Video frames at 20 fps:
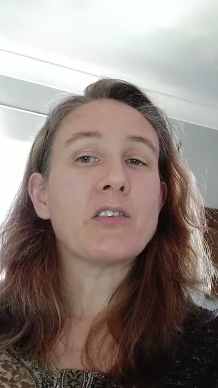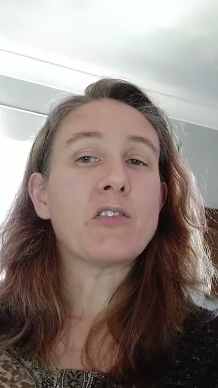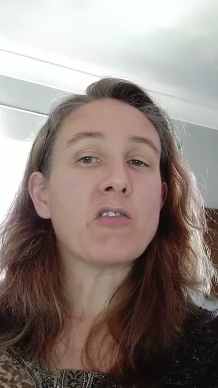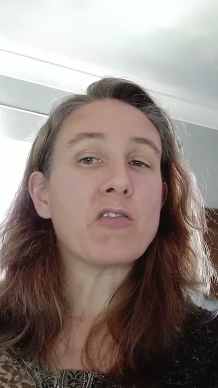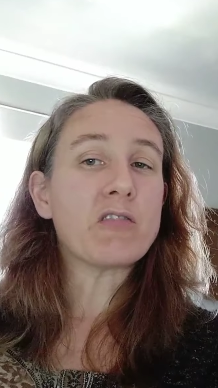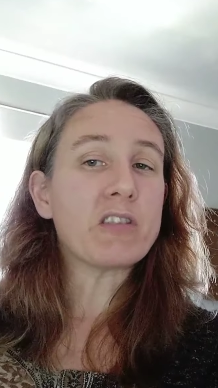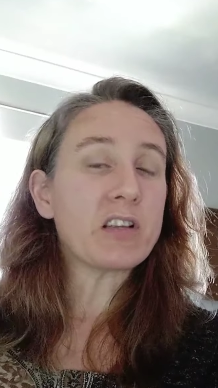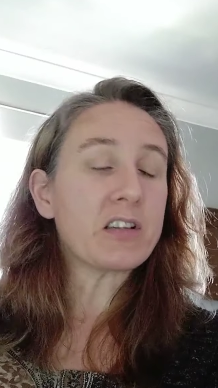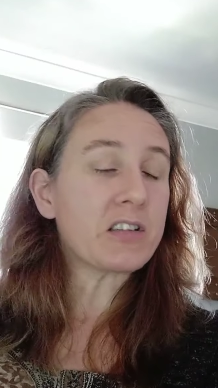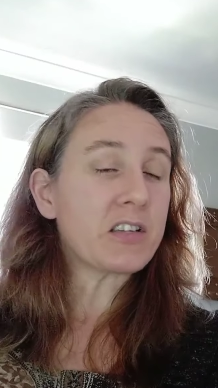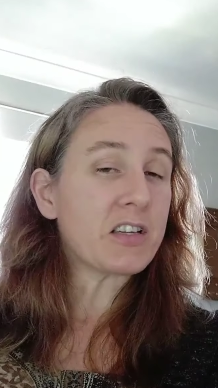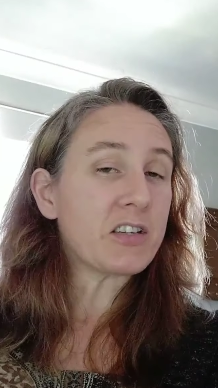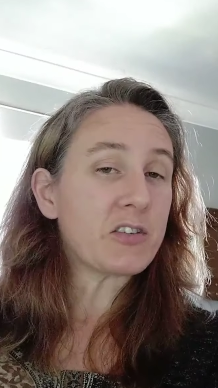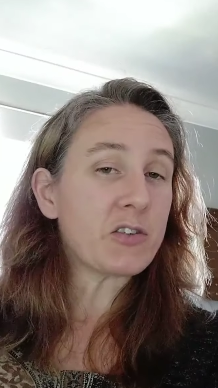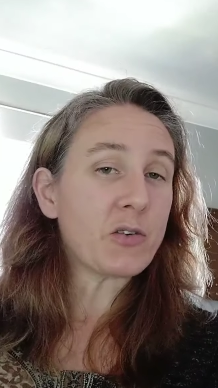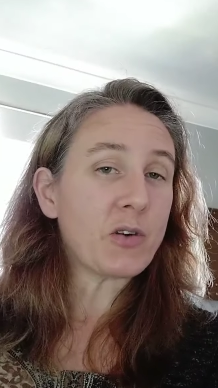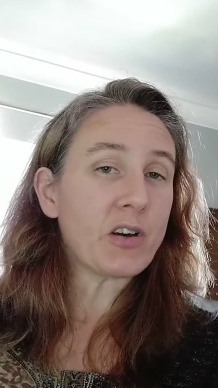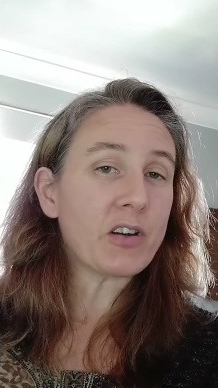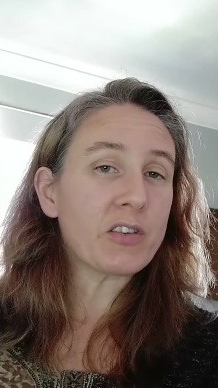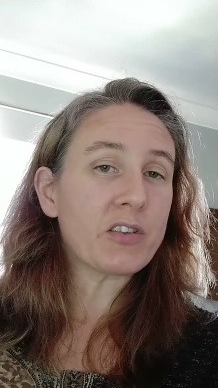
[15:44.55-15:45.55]
oriented
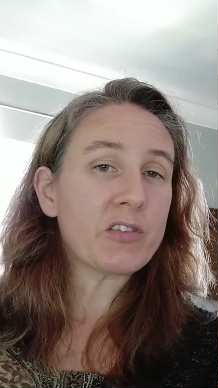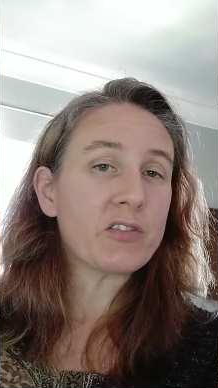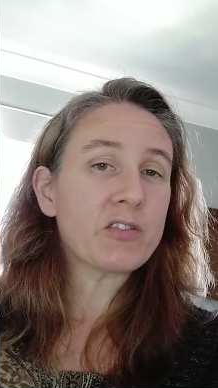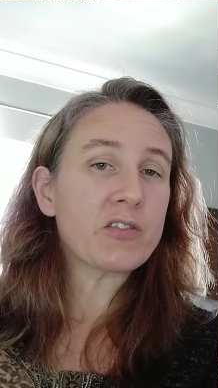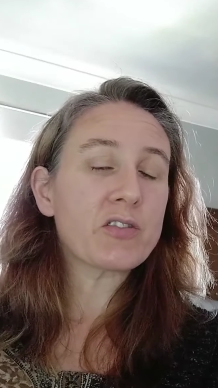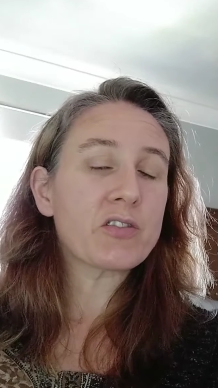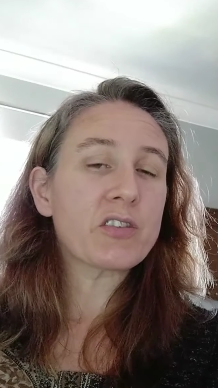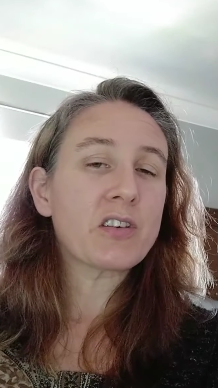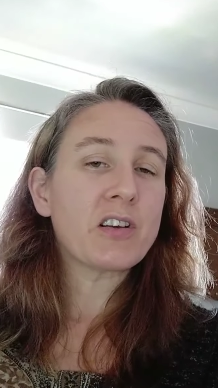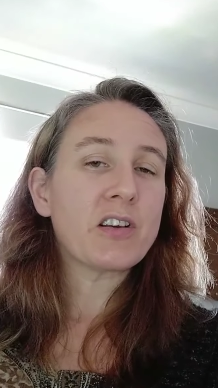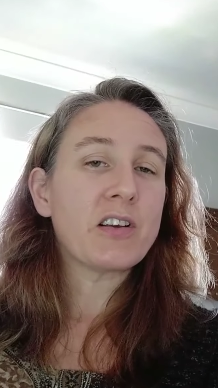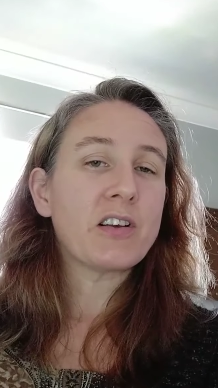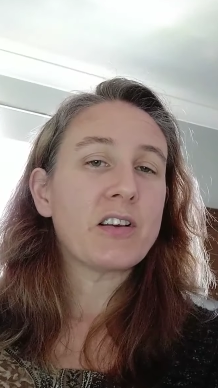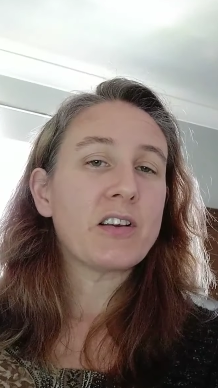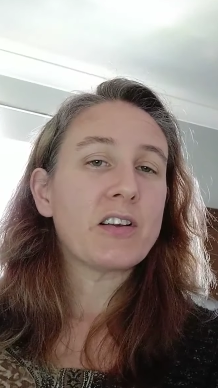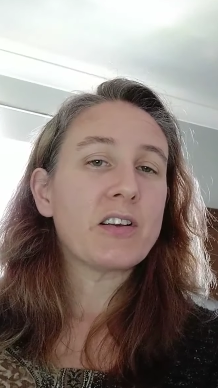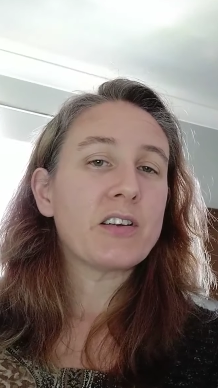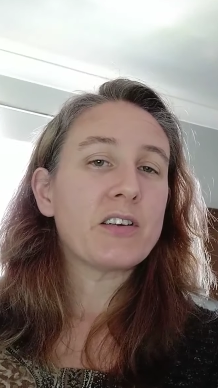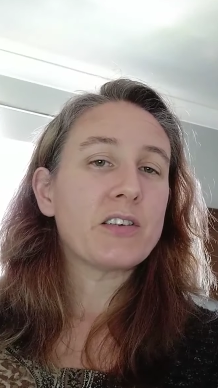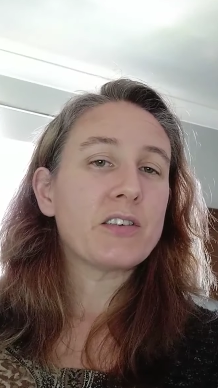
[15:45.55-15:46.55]
to others,
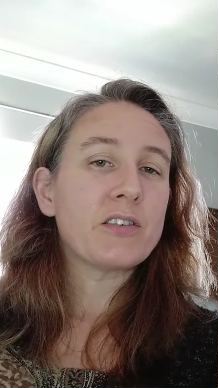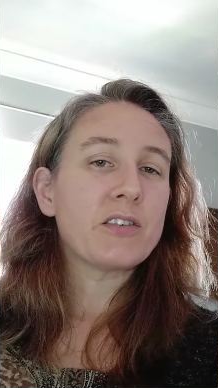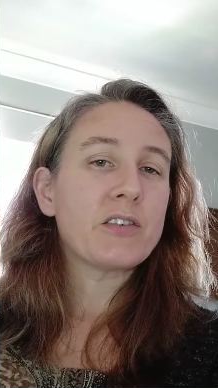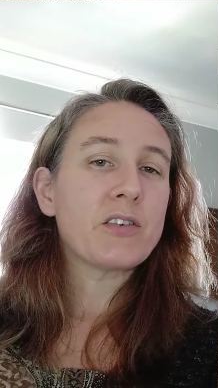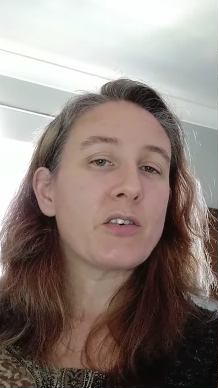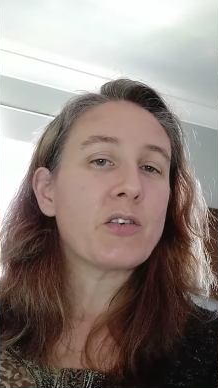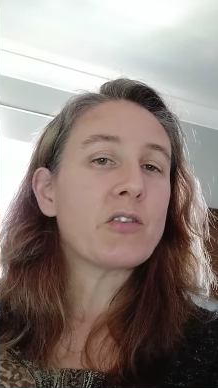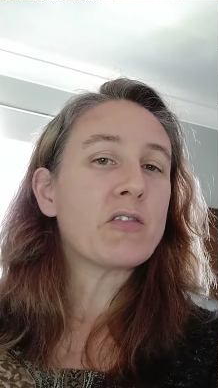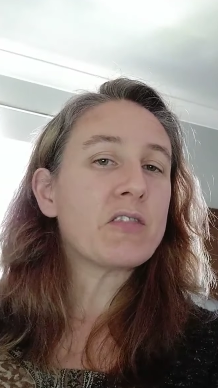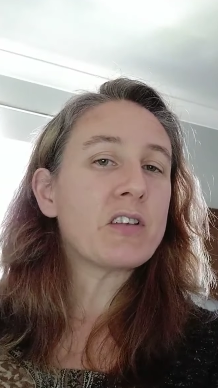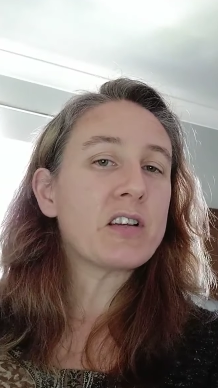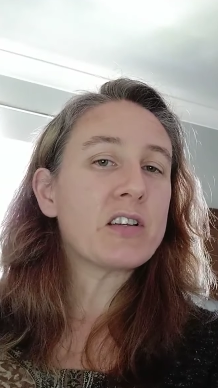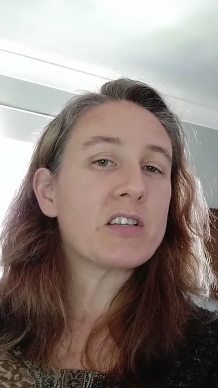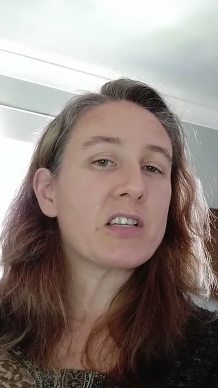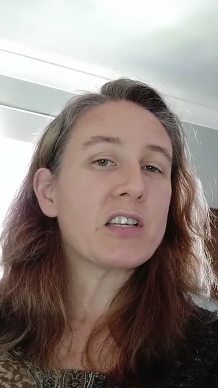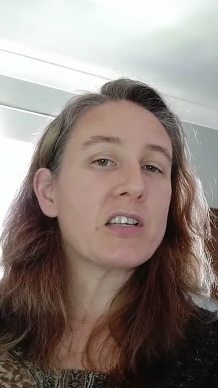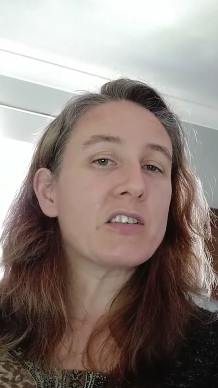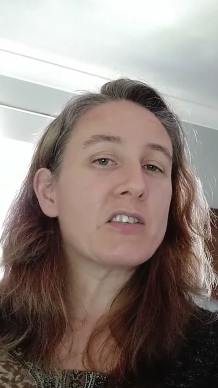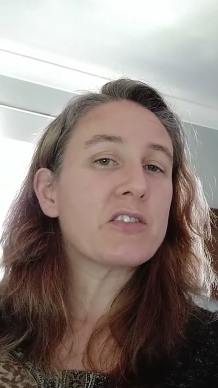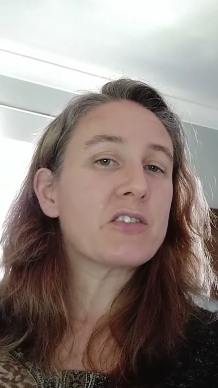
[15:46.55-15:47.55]

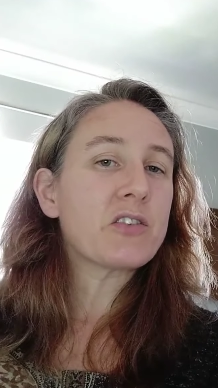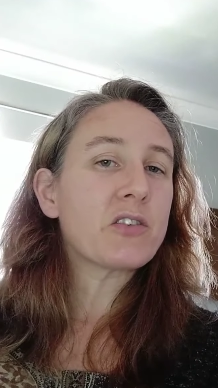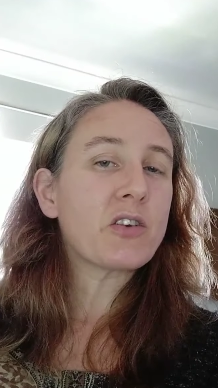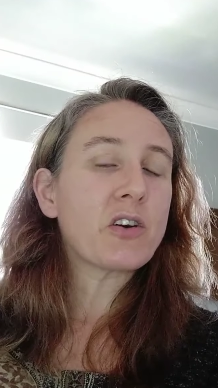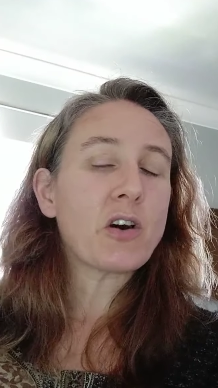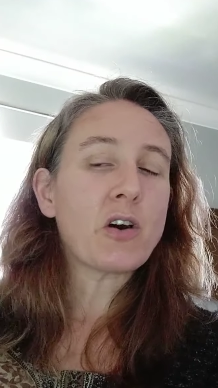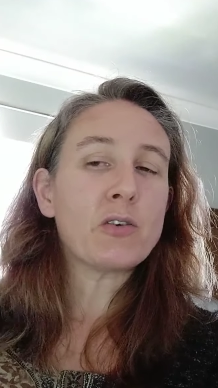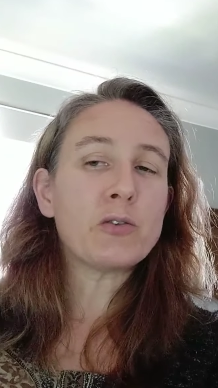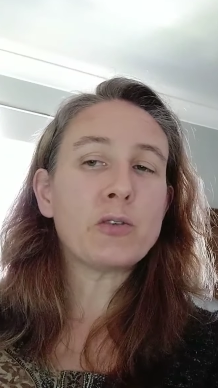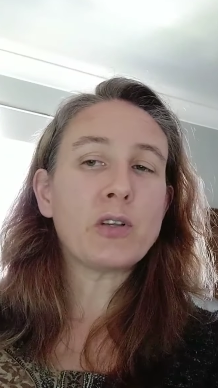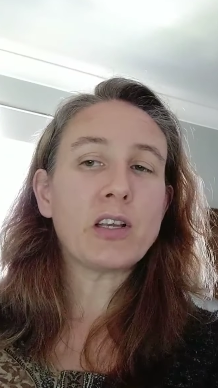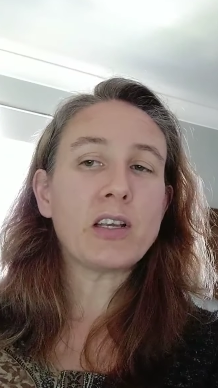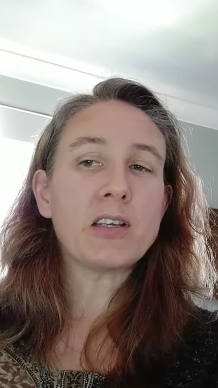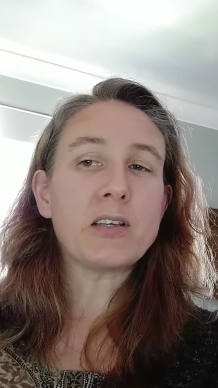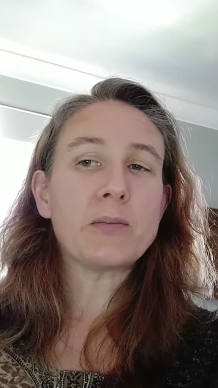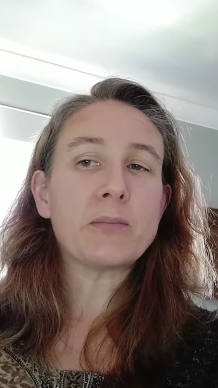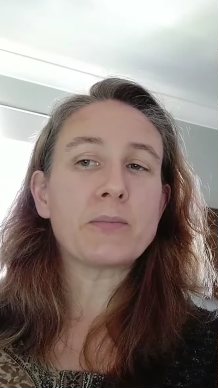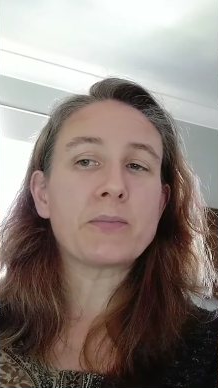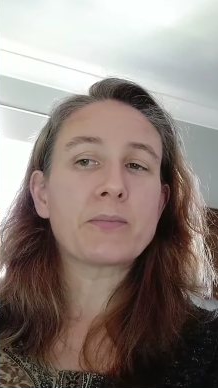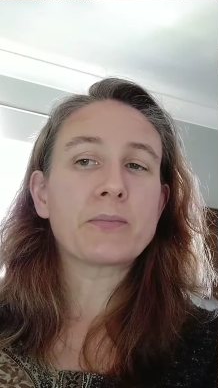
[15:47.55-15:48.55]
oriented to the
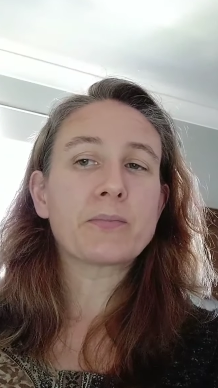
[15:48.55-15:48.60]
holy.